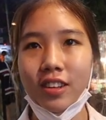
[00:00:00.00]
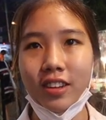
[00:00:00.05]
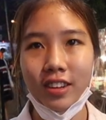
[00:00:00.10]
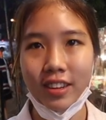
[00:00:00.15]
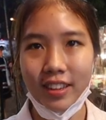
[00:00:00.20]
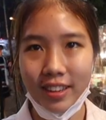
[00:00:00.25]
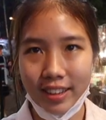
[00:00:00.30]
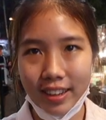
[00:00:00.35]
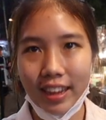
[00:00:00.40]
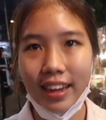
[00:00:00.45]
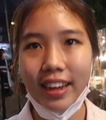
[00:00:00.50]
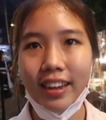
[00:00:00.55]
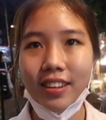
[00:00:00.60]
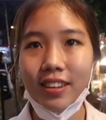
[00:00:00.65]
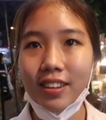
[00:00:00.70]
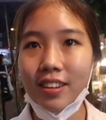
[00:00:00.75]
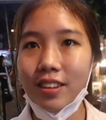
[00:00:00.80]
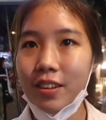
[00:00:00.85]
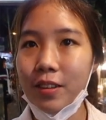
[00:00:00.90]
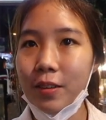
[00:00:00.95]
Okay, and
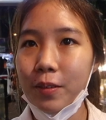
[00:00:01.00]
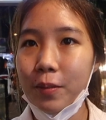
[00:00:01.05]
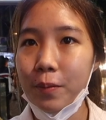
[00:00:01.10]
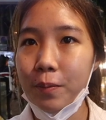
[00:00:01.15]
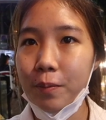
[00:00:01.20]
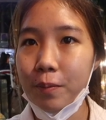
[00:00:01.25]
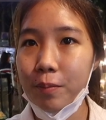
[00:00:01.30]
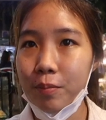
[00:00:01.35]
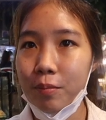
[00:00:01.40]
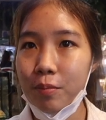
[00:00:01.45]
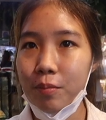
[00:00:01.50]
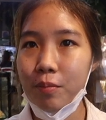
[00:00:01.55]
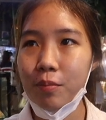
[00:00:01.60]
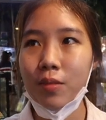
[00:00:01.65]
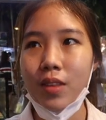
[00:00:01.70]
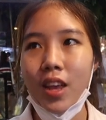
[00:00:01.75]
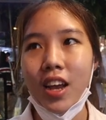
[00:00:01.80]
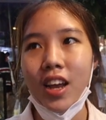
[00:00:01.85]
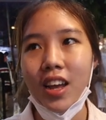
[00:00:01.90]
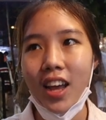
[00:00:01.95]
what food do you like?
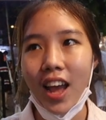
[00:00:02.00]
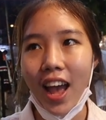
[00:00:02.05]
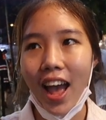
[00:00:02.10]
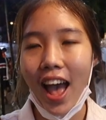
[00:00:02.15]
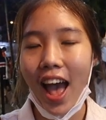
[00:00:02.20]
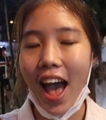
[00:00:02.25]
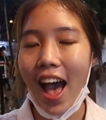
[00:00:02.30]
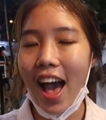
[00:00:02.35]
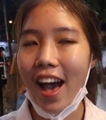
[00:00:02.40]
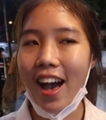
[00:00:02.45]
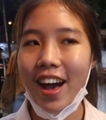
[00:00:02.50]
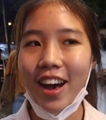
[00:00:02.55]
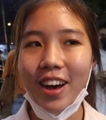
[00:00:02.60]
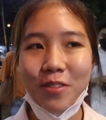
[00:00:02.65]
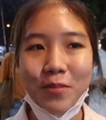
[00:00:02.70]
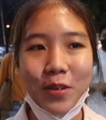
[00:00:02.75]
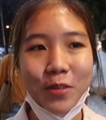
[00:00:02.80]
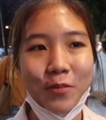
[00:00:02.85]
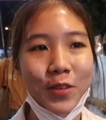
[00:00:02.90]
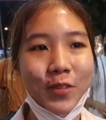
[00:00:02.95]
Konchapa Hanarai?
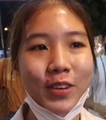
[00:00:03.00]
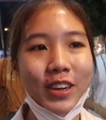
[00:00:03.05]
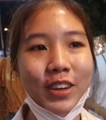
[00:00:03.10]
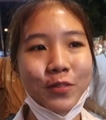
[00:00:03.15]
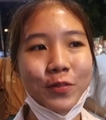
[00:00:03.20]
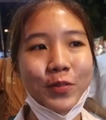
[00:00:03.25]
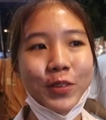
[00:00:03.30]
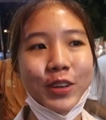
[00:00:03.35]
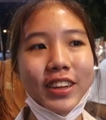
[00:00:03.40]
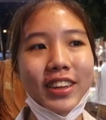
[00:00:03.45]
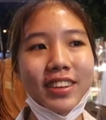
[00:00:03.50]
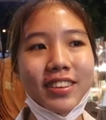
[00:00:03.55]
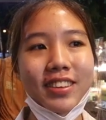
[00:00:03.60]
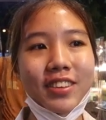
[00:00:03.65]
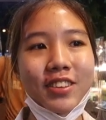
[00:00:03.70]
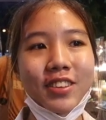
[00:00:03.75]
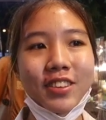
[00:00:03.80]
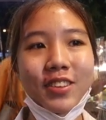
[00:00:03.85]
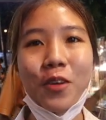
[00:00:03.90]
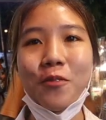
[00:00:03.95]
My favorite food is
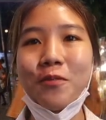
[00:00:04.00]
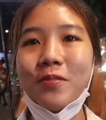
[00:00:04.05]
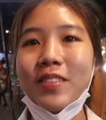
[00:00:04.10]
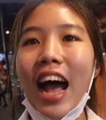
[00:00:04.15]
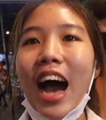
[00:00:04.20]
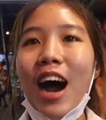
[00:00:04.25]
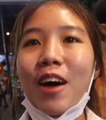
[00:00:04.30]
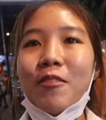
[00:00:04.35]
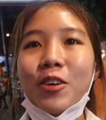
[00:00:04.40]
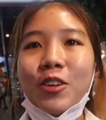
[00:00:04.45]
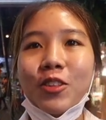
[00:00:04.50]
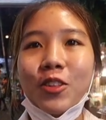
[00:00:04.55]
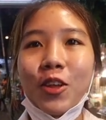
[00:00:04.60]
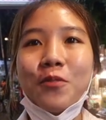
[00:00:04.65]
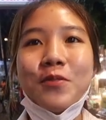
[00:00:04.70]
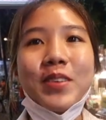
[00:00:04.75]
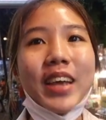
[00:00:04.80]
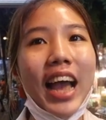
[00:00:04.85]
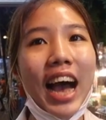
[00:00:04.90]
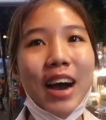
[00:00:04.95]
som tam or
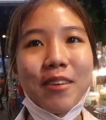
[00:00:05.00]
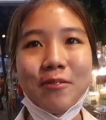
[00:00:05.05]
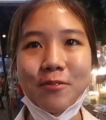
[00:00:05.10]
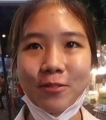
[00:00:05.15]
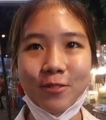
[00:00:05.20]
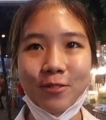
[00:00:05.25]
tom yam.